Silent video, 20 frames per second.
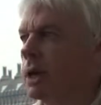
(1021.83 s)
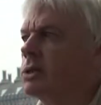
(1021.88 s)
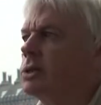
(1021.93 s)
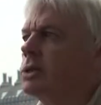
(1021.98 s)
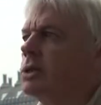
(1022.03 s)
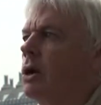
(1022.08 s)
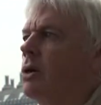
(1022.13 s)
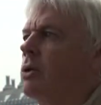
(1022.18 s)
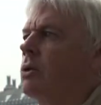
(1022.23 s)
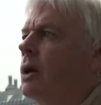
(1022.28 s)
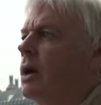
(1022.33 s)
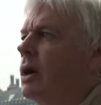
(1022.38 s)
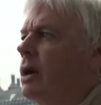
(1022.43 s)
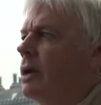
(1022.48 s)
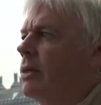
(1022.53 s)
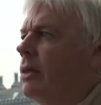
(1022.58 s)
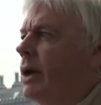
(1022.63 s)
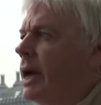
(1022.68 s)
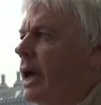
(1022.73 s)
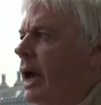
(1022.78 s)
and so
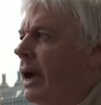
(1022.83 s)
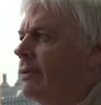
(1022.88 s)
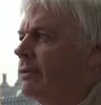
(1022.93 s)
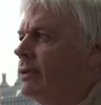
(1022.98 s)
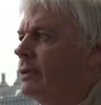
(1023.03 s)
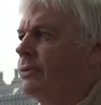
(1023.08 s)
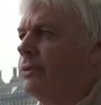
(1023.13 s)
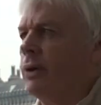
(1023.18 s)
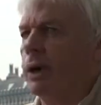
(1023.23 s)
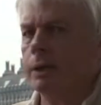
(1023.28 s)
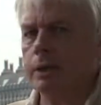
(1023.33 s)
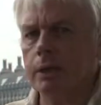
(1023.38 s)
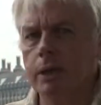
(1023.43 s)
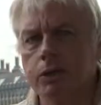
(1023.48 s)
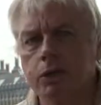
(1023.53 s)
they have to find an